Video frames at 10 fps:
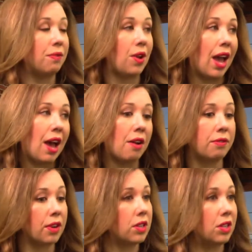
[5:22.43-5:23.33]
If you
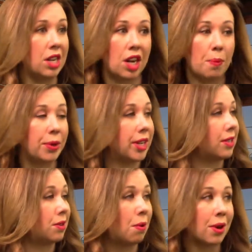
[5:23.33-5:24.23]
need a couple
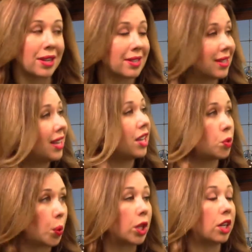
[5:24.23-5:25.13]
days notice,
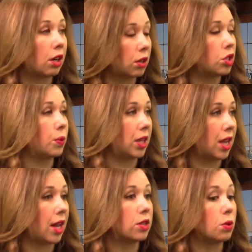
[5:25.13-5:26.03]
it's really gonna hurt you in the end.